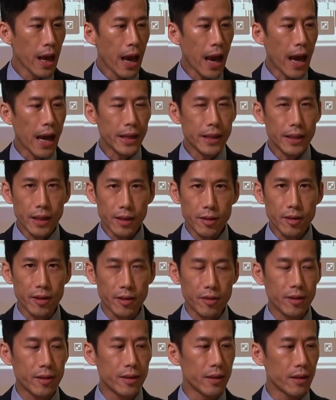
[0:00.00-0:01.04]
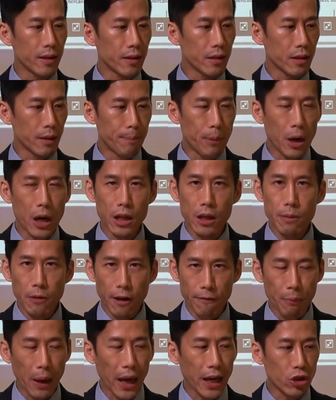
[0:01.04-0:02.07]
And this is the bottom
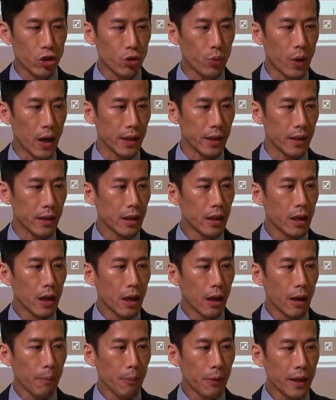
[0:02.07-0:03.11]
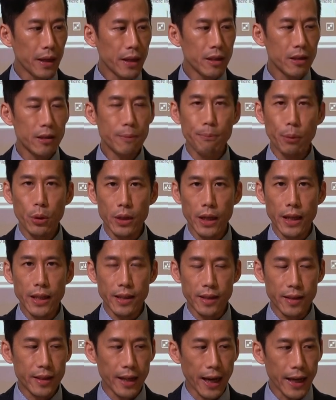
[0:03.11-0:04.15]
of page 1. Please put in
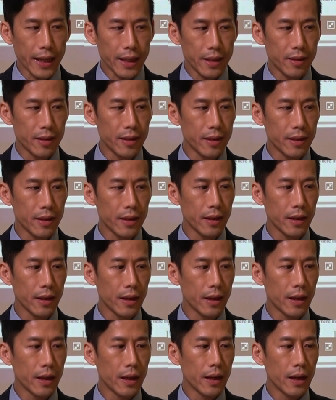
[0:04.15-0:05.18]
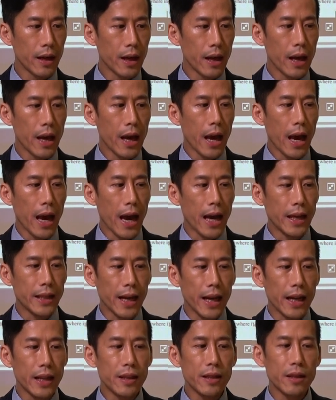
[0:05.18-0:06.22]
the date and
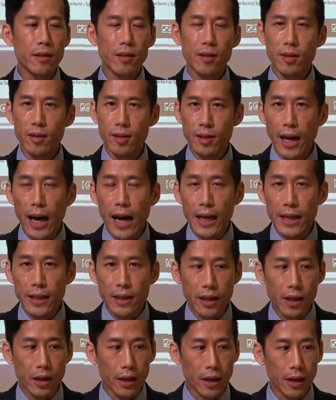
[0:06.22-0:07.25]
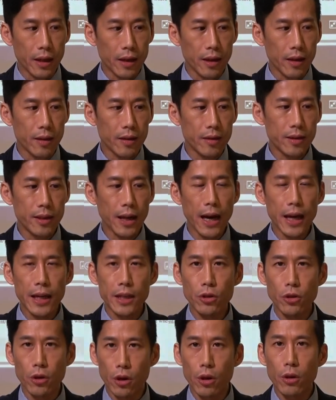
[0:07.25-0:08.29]
then sign here.
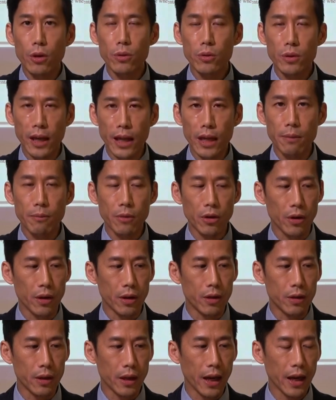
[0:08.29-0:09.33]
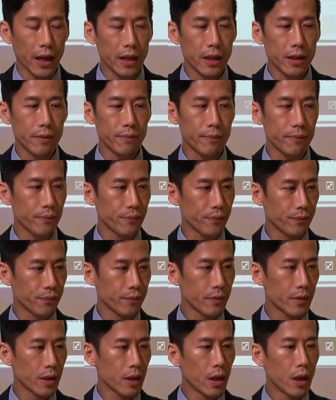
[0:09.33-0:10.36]
Sign your own name here, okay?
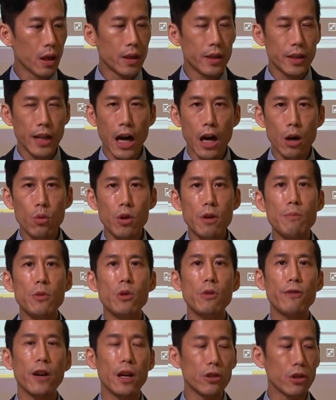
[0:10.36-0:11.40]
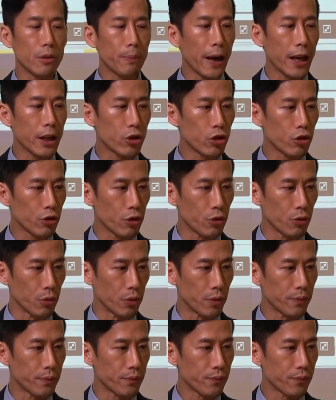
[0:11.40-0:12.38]
Now we move on to page 2.